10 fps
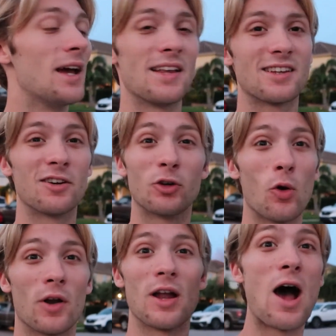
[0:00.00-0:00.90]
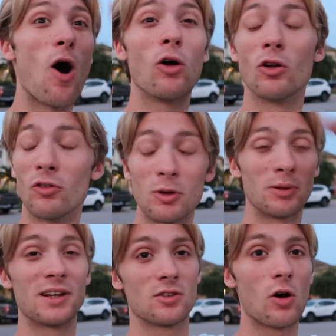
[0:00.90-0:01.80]
instead of going all over the
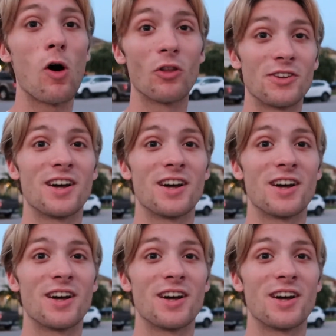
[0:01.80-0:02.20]
place all the